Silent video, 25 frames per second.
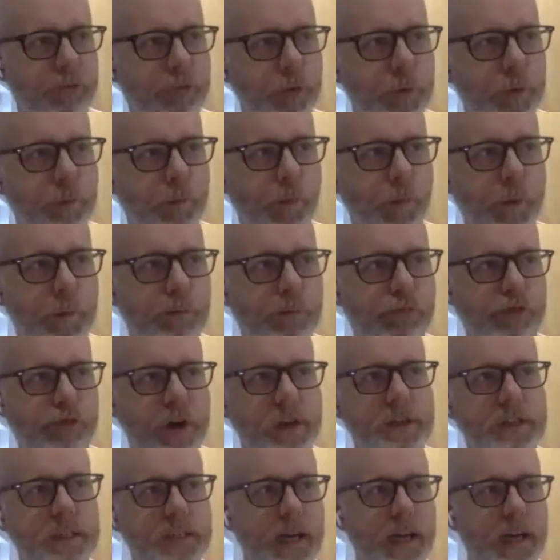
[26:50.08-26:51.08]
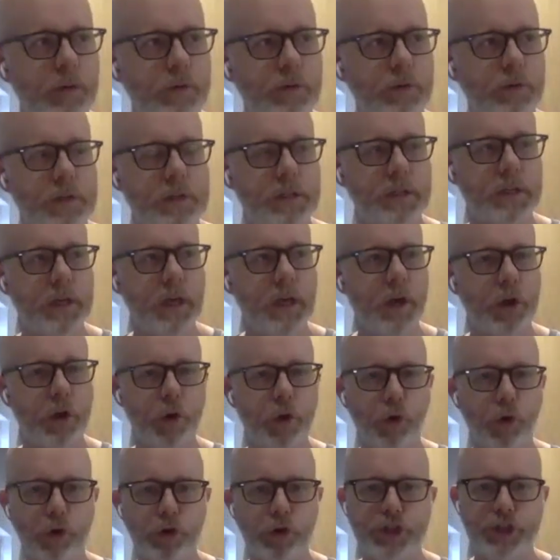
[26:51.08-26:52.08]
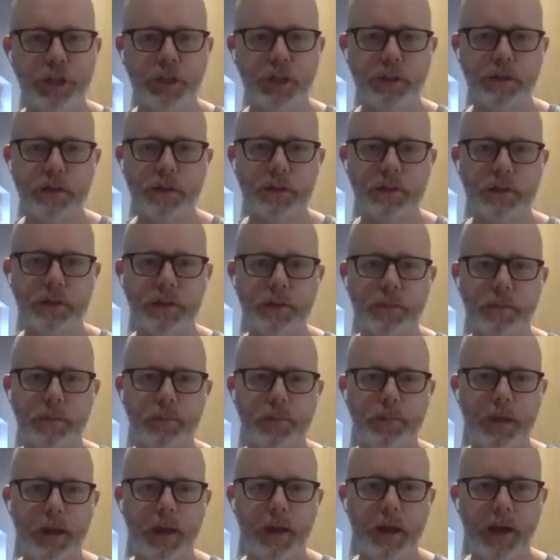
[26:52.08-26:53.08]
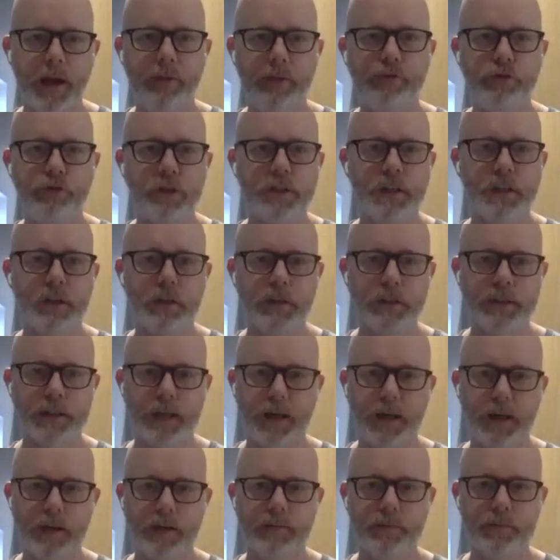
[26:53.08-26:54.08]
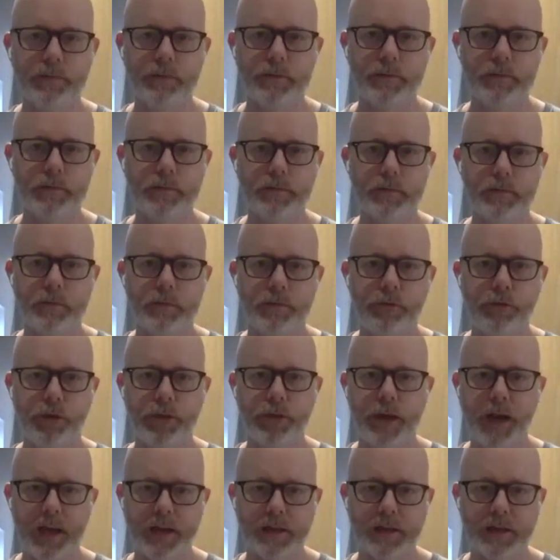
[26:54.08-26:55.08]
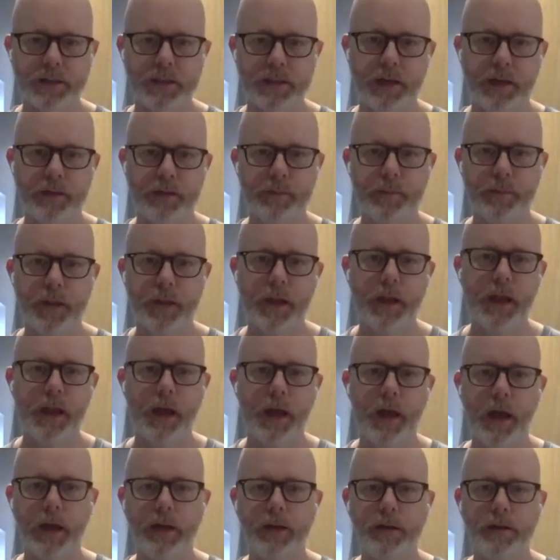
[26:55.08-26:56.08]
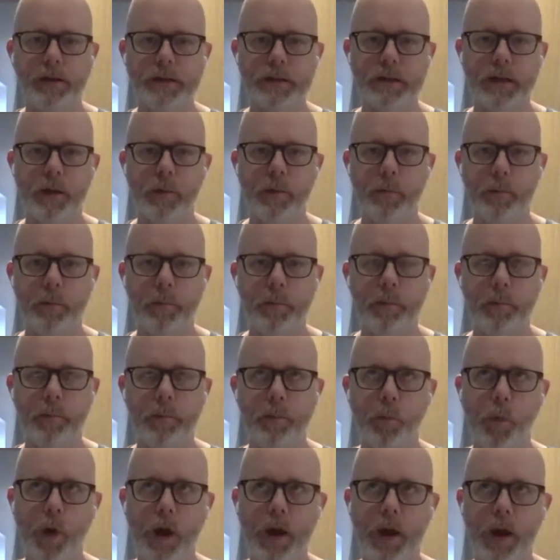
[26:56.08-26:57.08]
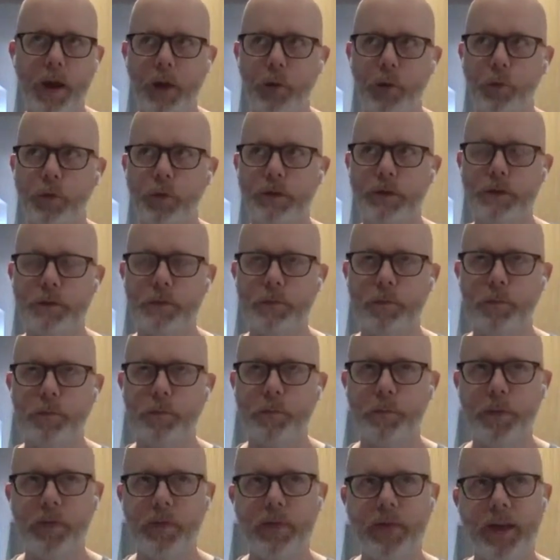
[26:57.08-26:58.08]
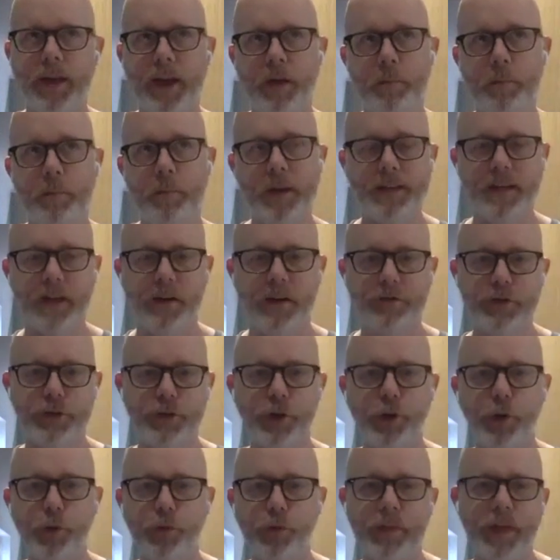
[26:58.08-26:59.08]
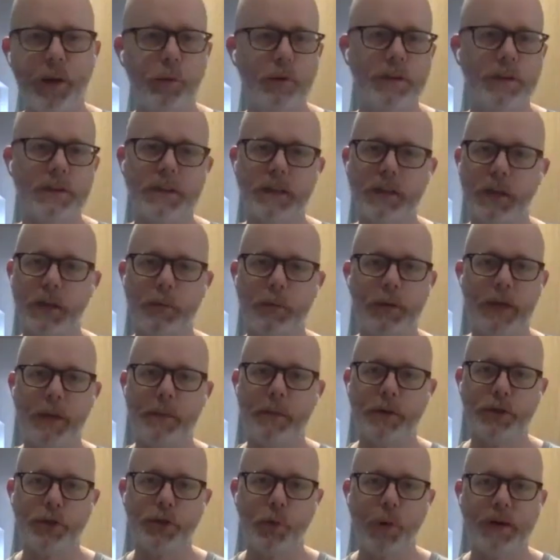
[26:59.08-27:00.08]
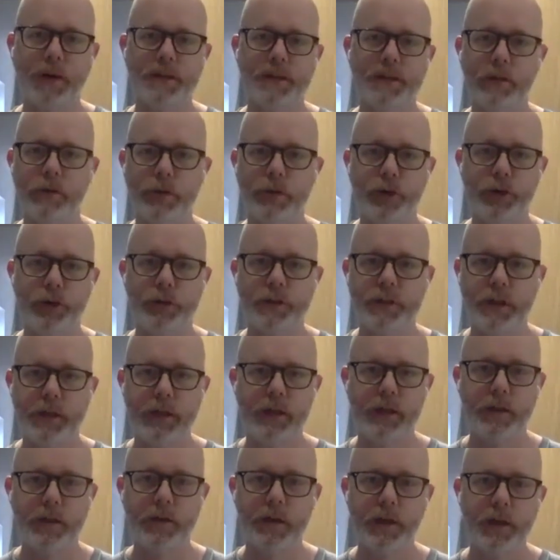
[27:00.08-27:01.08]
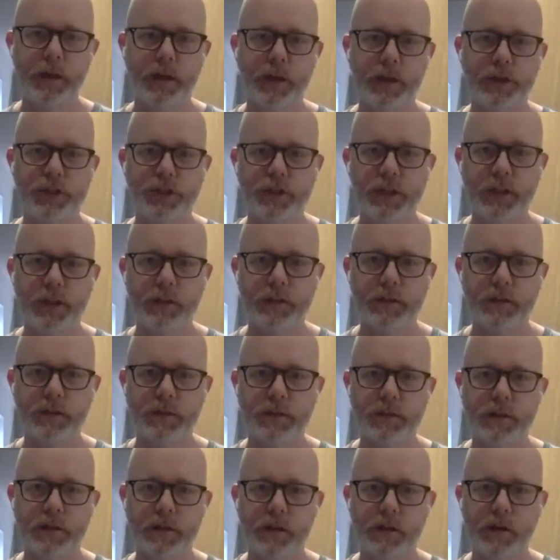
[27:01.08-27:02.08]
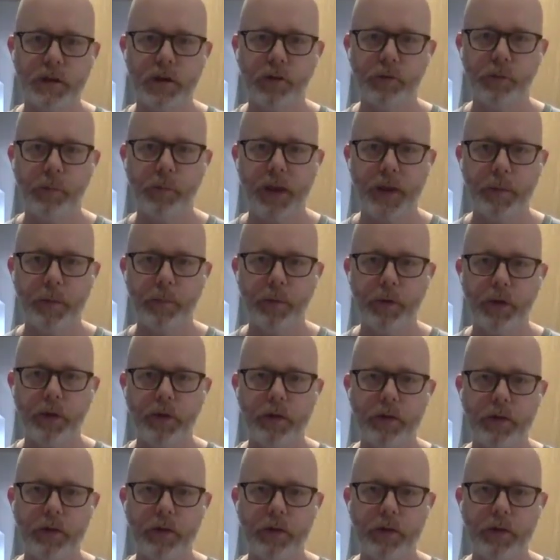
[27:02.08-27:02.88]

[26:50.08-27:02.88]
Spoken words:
would print out call sheets every single day for the next day. And when I would be there mid-afternoon, there would still be about 20, 30 sheets of paper